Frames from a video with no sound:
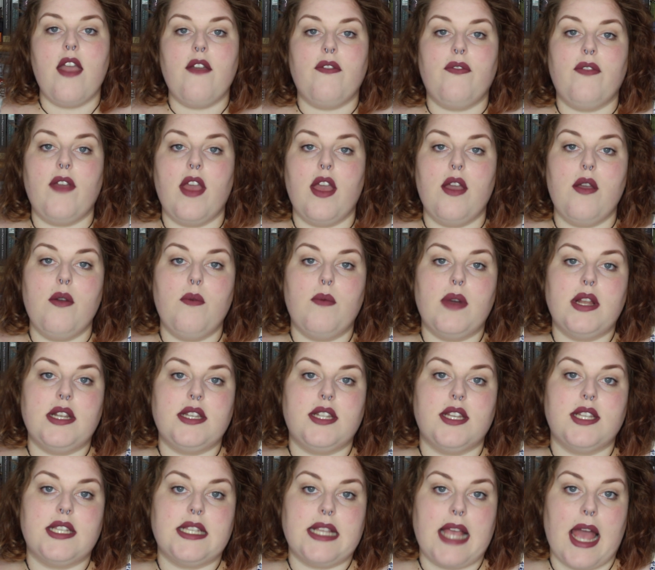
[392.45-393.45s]
If you
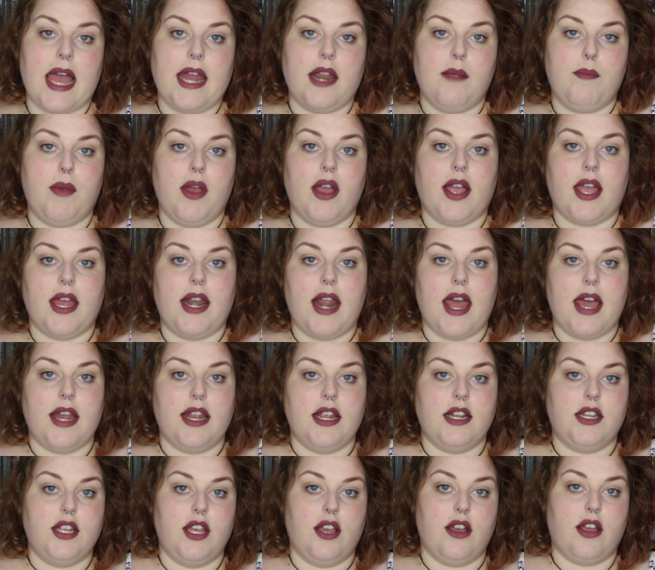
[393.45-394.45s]
want to scan a book and
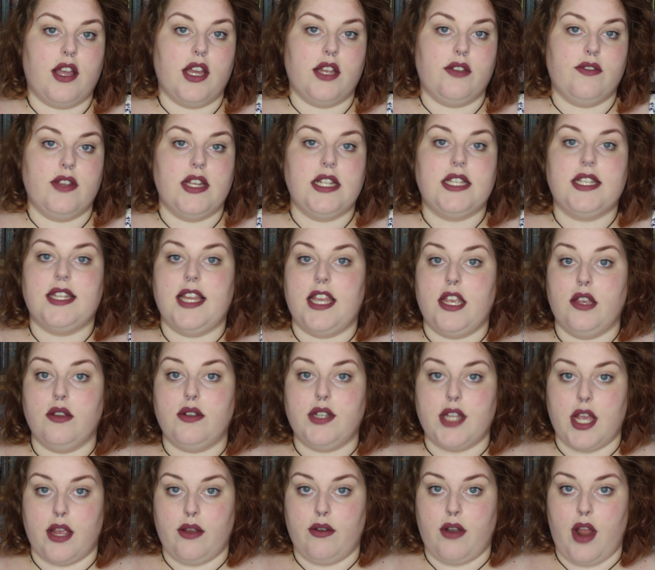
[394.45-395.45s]
add it to your Goodreads that you
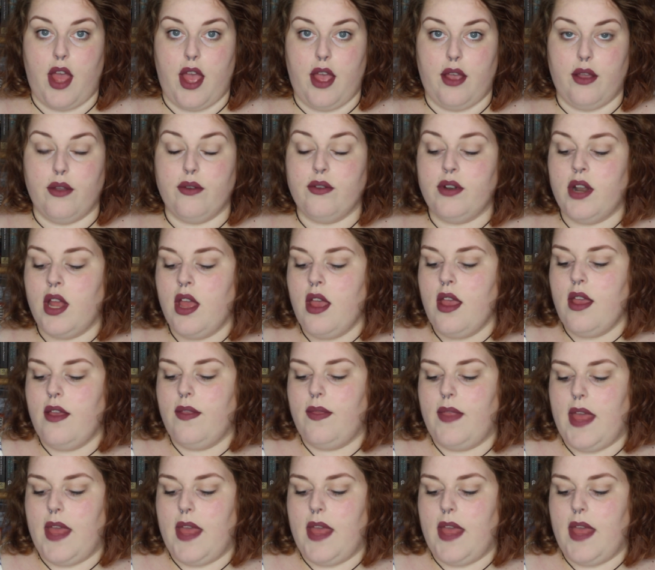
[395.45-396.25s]
don't own,